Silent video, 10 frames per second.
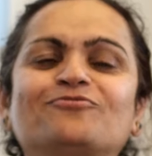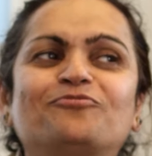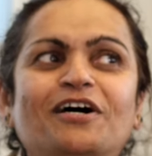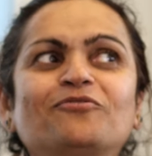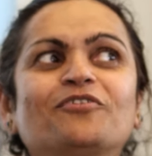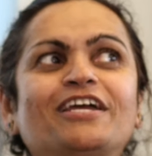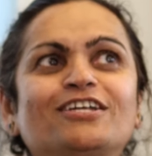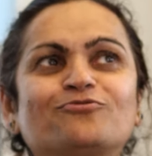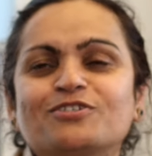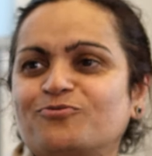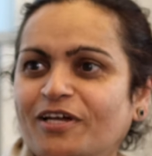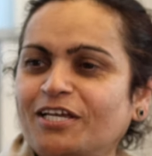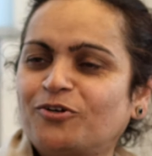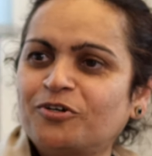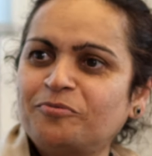one way it was
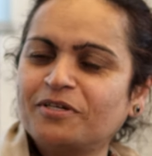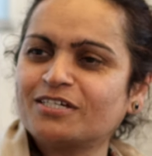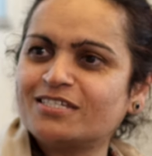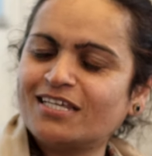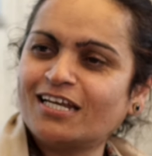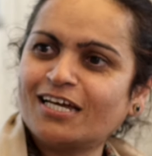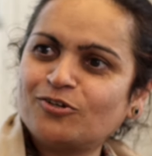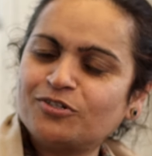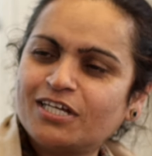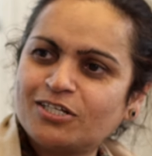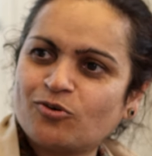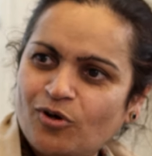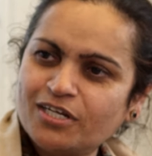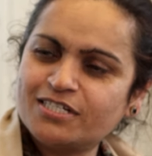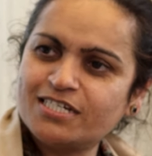very good, because then I could get
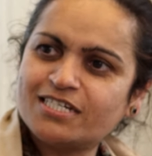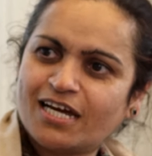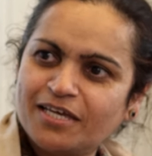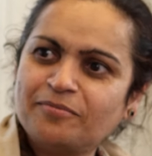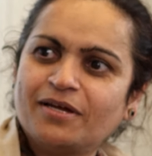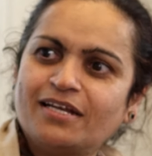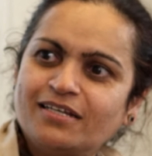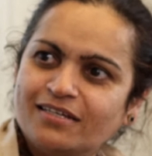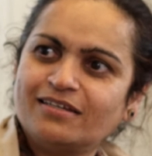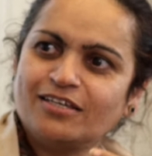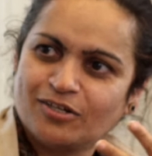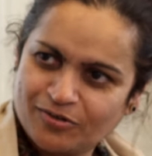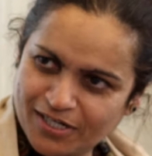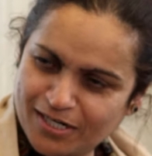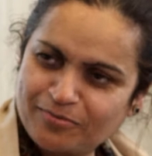quality time and,
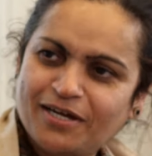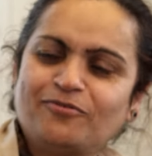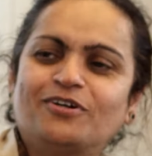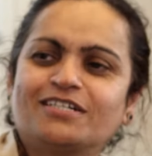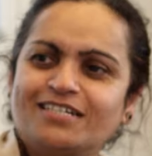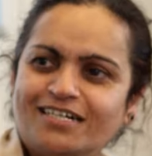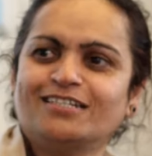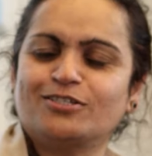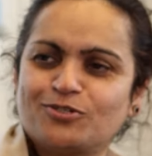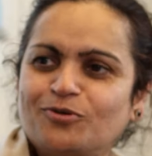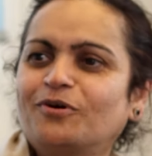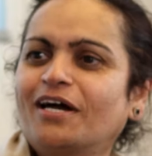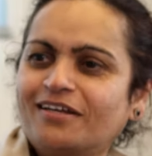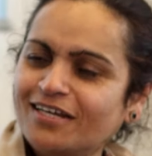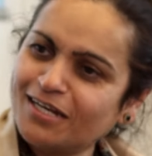get my work done. So
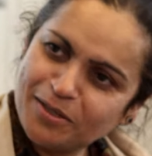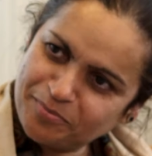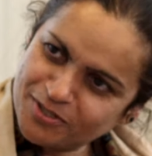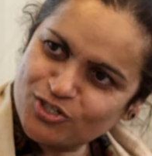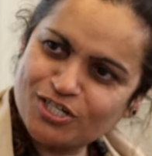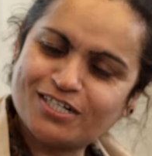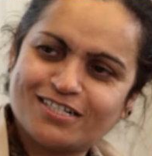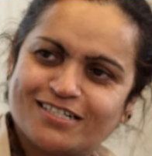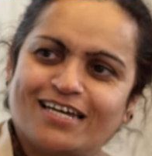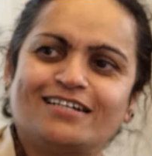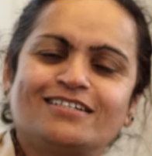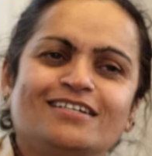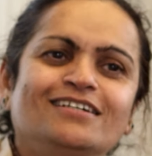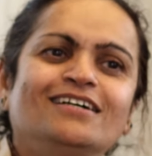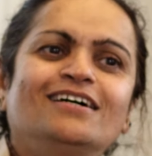I really appreciated that.
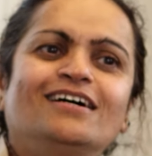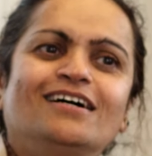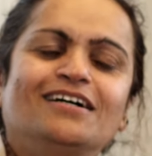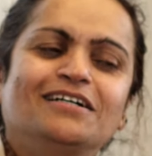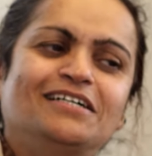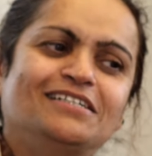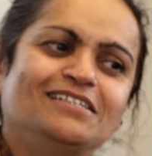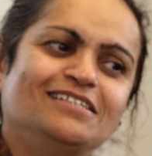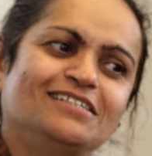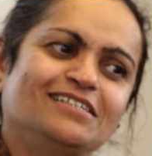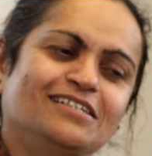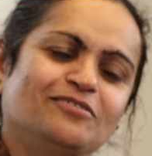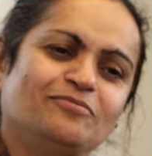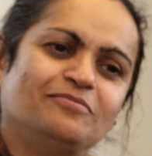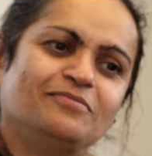And
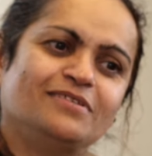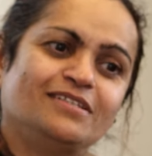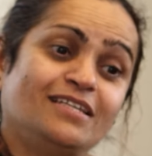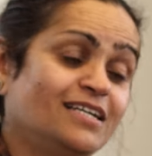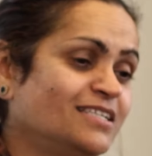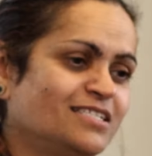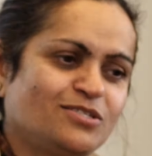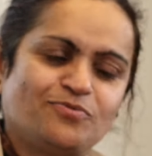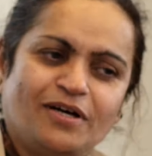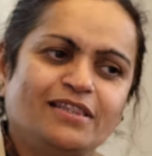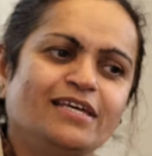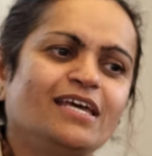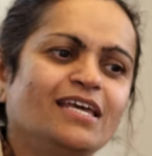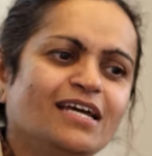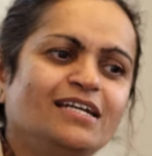that is one
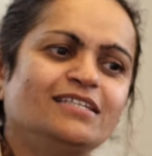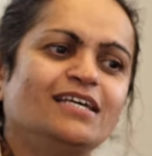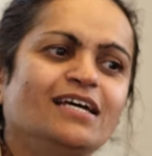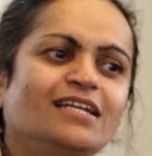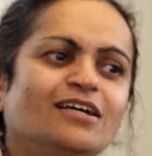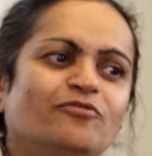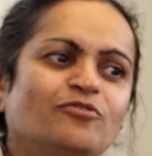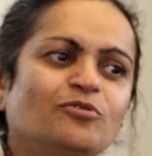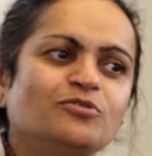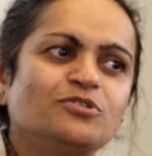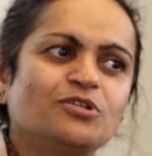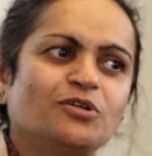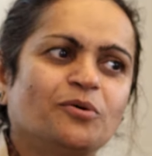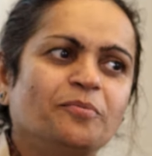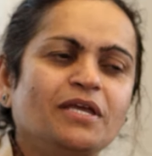thing. And then, of course,
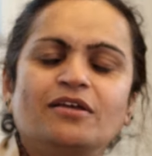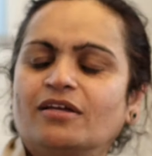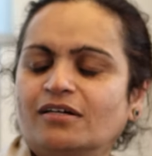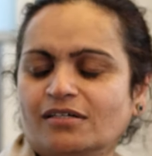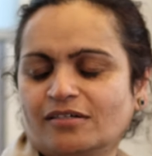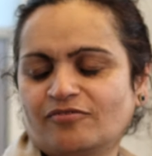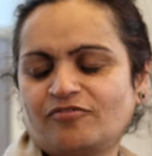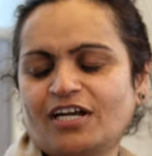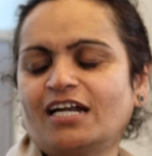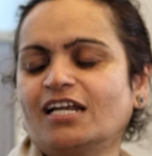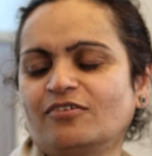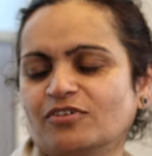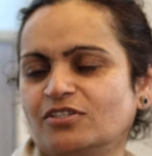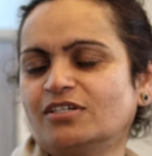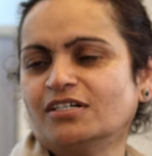being friendly
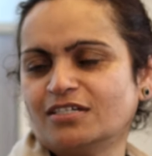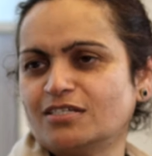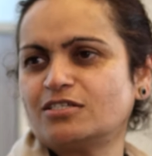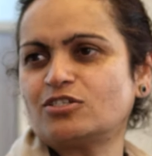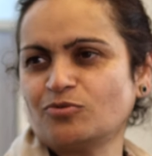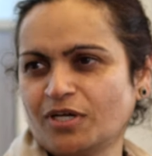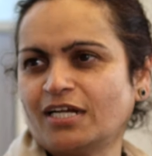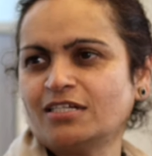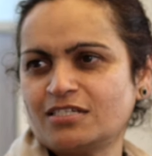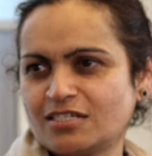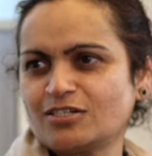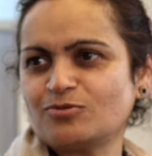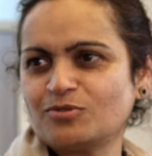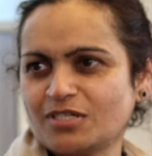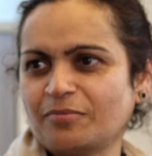with the students
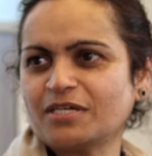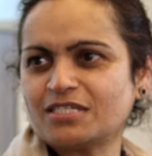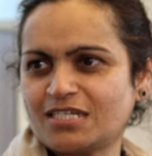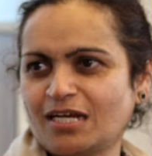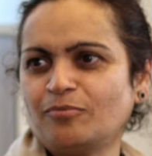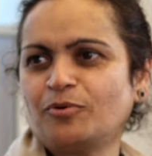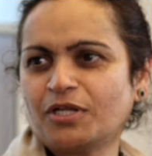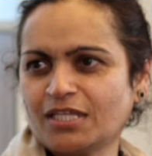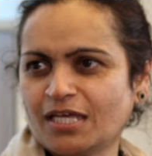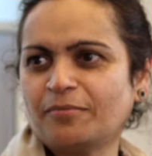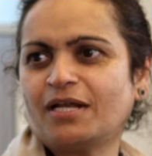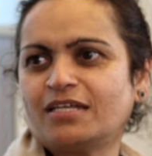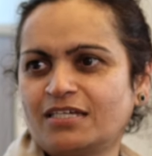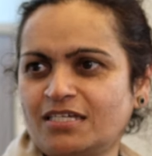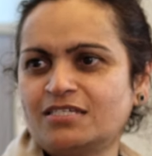to some extent, putting them at
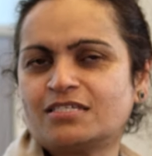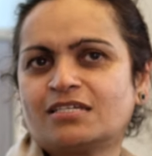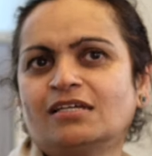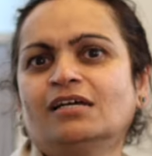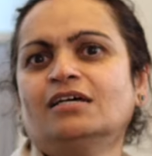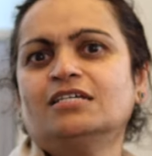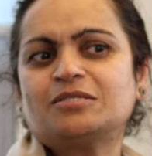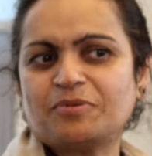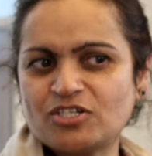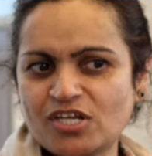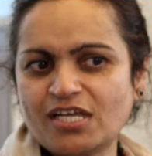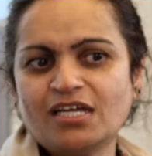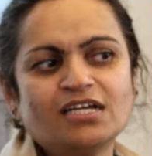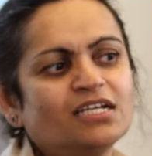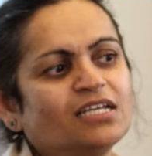ease, especially
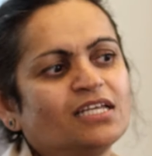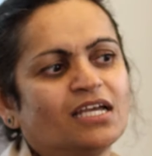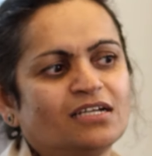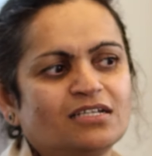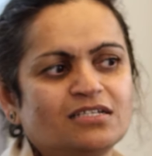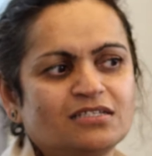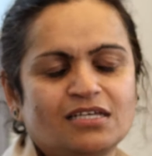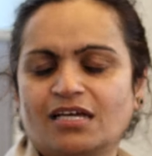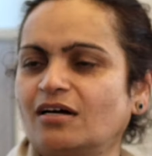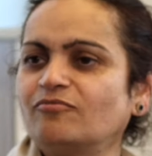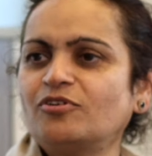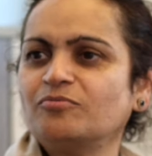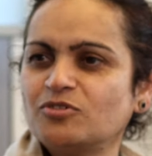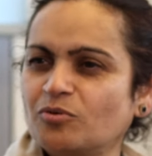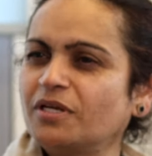here in Canada. They come from
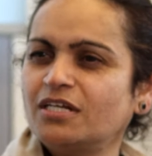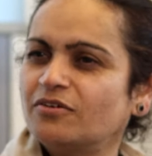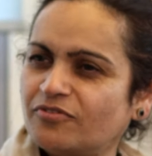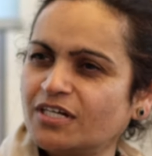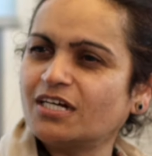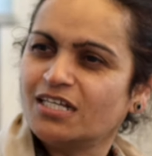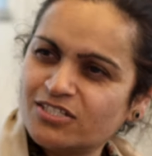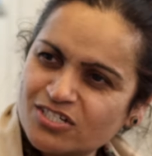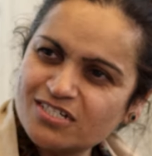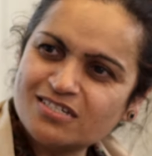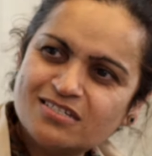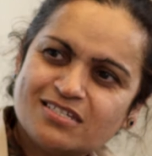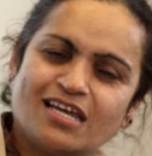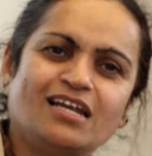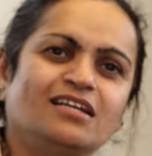so many different cultures
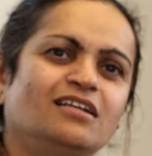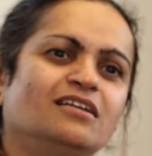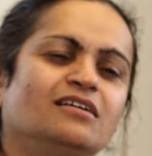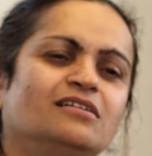and